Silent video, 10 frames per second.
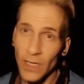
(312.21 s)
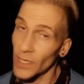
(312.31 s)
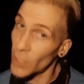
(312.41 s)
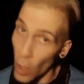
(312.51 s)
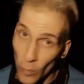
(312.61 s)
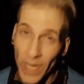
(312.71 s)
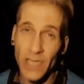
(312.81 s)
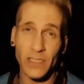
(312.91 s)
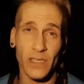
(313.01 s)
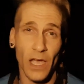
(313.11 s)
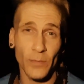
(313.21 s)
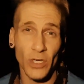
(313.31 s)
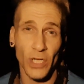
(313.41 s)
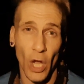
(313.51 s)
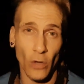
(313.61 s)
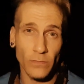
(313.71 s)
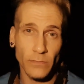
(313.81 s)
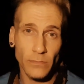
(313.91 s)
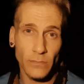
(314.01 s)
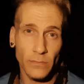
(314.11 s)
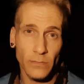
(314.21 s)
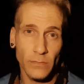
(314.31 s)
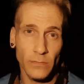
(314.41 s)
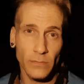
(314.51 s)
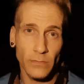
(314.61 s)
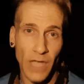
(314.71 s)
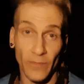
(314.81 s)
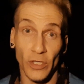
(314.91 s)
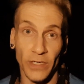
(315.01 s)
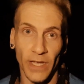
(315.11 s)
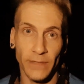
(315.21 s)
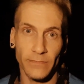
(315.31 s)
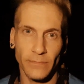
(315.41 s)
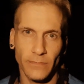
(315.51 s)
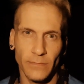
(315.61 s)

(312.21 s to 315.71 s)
Like always, I'm gonna go. Have a good night.